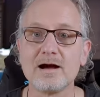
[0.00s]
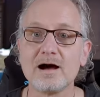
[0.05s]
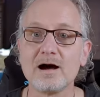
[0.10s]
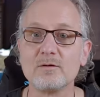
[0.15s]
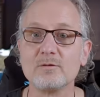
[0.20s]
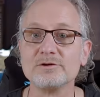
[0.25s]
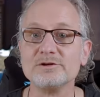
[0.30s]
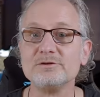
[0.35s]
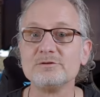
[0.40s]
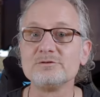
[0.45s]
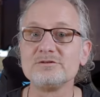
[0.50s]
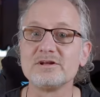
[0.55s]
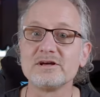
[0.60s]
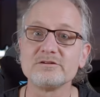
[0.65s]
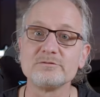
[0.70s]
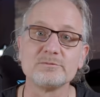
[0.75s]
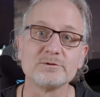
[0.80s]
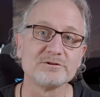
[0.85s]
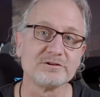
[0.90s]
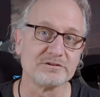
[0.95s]
Our new
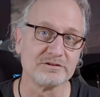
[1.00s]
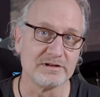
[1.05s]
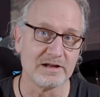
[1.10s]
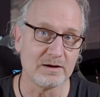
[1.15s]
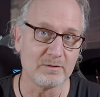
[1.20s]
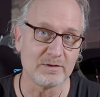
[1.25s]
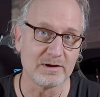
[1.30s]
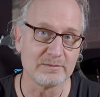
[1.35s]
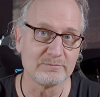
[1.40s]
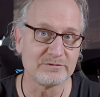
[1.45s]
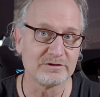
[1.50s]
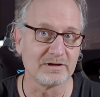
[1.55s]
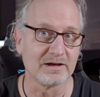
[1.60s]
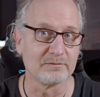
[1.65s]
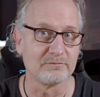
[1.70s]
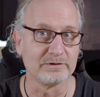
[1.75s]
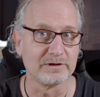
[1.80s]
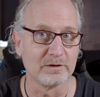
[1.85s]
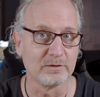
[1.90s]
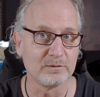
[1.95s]
dashboard is now empty
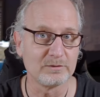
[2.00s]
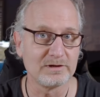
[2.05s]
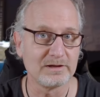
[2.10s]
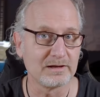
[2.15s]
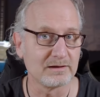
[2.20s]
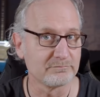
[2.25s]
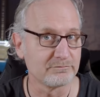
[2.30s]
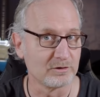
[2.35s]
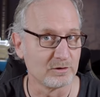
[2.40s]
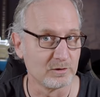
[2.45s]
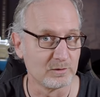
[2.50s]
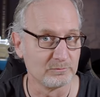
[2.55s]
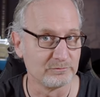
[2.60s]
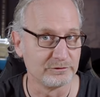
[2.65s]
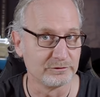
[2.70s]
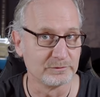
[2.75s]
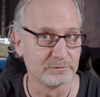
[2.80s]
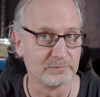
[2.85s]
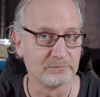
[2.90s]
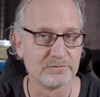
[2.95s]
and we only have a home
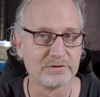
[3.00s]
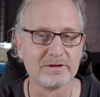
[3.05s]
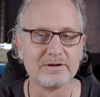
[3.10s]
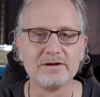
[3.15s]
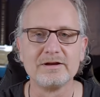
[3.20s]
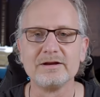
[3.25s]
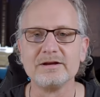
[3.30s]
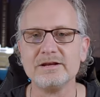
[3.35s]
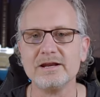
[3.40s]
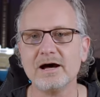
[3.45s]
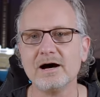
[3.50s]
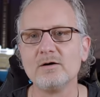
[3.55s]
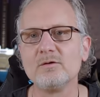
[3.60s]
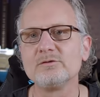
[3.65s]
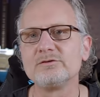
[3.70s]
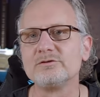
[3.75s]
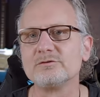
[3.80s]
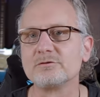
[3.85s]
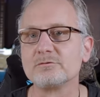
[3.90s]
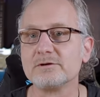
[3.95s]
view.
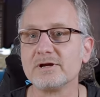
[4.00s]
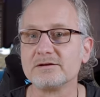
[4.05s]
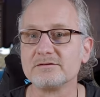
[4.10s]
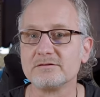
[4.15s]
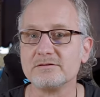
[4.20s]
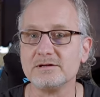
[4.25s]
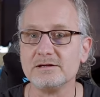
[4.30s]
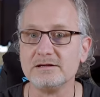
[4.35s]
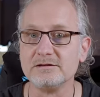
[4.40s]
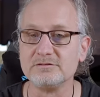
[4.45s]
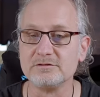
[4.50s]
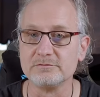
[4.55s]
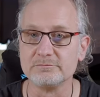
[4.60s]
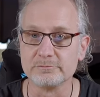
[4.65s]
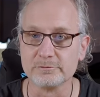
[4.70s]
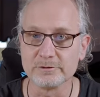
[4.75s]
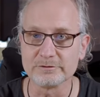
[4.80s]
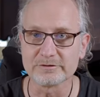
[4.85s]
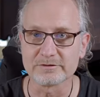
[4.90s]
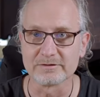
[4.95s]
Now, to create an easy
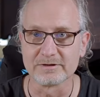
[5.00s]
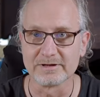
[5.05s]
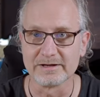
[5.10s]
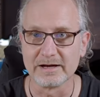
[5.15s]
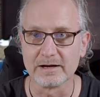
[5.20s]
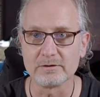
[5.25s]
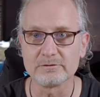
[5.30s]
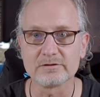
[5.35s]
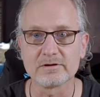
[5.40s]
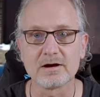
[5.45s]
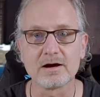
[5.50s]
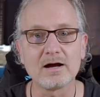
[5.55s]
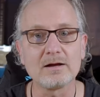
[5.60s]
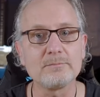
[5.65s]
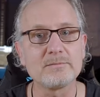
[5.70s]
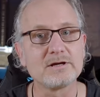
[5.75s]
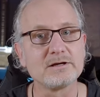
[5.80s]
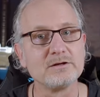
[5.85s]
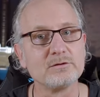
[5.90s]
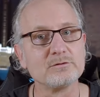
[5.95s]
vertical layout, I
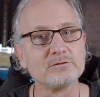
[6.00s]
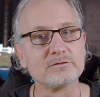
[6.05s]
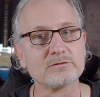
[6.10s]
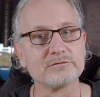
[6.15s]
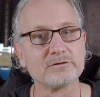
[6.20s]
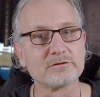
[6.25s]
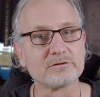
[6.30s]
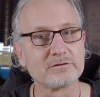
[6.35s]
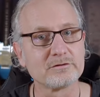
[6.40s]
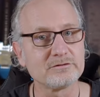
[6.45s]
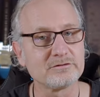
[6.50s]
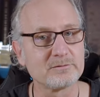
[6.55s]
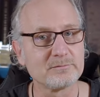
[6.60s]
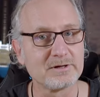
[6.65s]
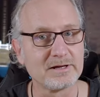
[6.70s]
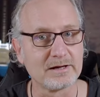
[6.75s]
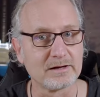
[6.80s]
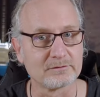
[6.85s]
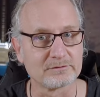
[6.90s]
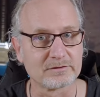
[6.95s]
make use of the custom
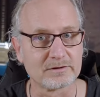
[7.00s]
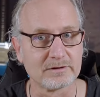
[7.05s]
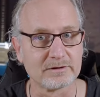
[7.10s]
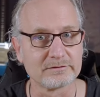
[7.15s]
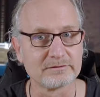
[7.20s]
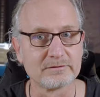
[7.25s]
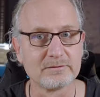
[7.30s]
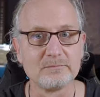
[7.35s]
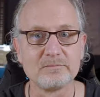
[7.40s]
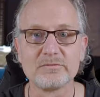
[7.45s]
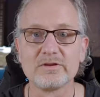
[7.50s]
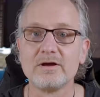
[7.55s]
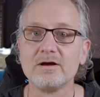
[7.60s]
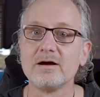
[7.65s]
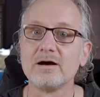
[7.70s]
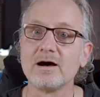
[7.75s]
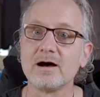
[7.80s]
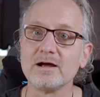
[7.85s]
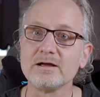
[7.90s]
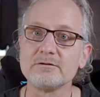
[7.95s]
layout card.
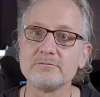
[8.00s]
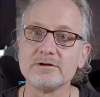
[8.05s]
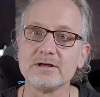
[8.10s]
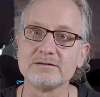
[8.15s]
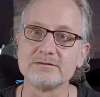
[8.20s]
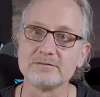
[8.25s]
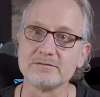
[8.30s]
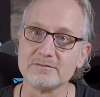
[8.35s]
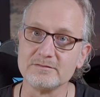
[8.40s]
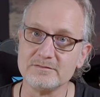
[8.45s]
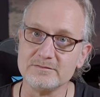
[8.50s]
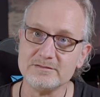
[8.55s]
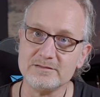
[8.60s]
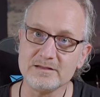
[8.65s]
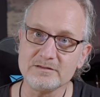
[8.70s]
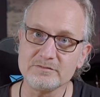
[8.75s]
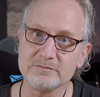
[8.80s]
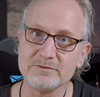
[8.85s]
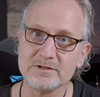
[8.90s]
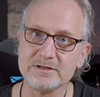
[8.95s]
I created
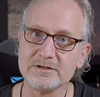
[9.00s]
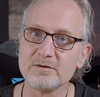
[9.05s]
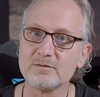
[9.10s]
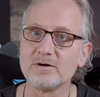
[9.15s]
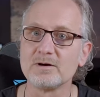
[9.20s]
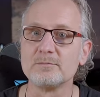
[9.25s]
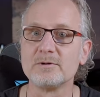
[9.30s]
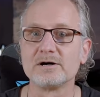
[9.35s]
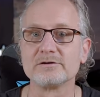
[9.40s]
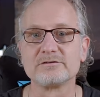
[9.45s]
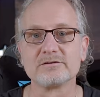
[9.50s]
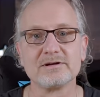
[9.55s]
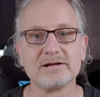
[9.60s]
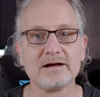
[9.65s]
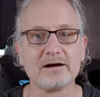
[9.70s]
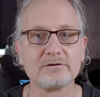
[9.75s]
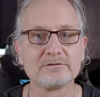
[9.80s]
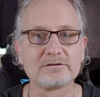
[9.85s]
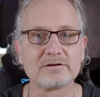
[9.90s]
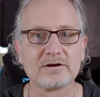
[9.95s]
this video about the
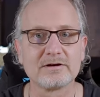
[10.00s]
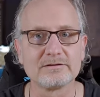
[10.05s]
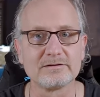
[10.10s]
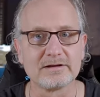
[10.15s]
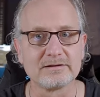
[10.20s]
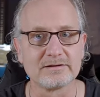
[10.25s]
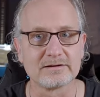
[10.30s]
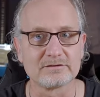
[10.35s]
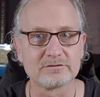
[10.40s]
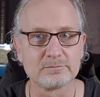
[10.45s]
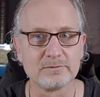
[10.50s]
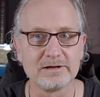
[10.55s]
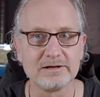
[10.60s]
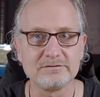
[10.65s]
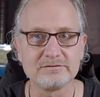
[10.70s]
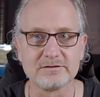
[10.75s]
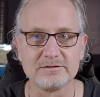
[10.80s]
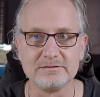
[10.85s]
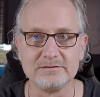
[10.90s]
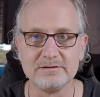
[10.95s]
layout card that
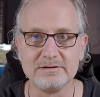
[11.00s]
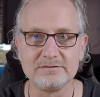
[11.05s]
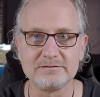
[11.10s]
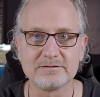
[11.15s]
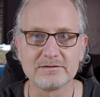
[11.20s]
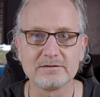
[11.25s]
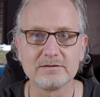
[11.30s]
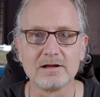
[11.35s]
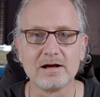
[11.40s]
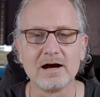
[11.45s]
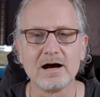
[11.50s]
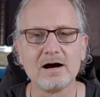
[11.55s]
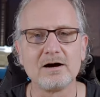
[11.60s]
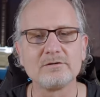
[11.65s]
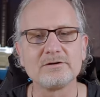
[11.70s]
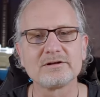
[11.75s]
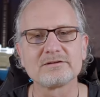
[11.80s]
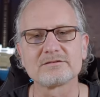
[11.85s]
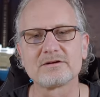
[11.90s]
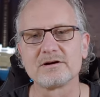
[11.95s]
explains in detail
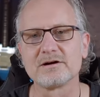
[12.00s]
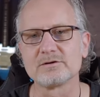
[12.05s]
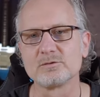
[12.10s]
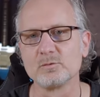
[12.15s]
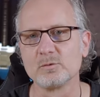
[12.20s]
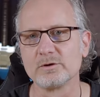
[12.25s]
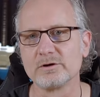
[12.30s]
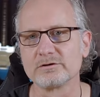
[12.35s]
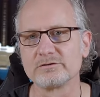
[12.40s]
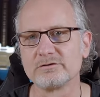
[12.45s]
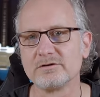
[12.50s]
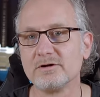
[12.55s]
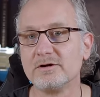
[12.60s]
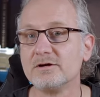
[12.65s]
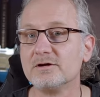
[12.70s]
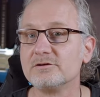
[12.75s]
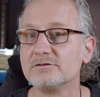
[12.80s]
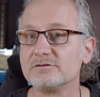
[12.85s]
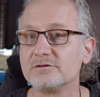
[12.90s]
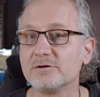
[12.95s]
how that card works,
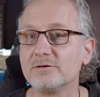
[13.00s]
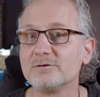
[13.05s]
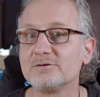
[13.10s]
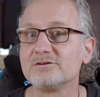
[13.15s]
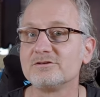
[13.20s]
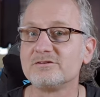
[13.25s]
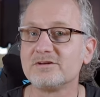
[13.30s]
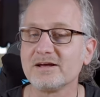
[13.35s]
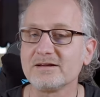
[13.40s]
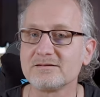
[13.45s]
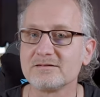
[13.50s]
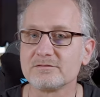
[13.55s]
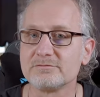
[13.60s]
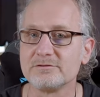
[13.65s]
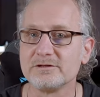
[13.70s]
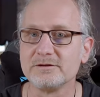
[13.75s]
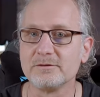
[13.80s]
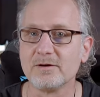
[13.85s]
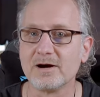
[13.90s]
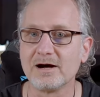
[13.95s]
so check that
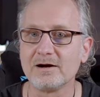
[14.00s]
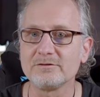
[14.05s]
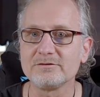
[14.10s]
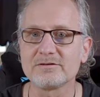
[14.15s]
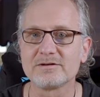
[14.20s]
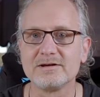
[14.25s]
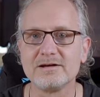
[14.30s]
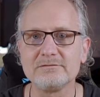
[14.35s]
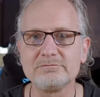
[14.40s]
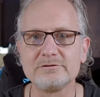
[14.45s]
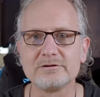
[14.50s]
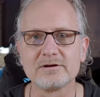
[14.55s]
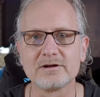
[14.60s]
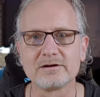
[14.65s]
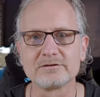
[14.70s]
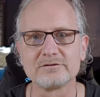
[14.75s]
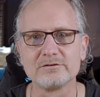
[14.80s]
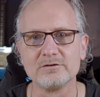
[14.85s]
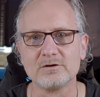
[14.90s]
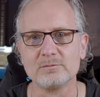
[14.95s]
video out if you'd
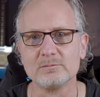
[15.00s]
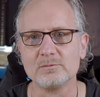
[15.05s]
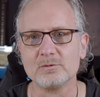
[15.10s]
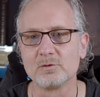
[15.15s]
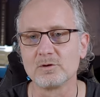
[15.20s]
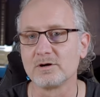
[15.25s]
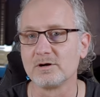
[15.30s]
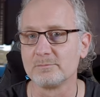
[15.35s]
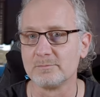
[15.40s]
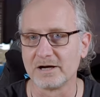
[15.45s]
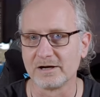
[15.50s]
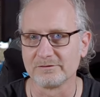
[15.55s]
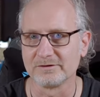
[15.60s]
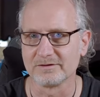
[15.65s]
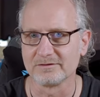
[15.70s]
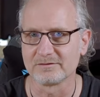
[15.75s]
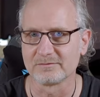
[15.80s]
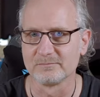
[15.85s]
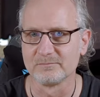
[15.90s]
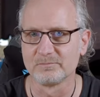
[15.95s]
like to know more about
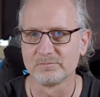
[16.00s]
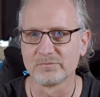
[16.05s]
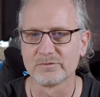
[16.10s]
it.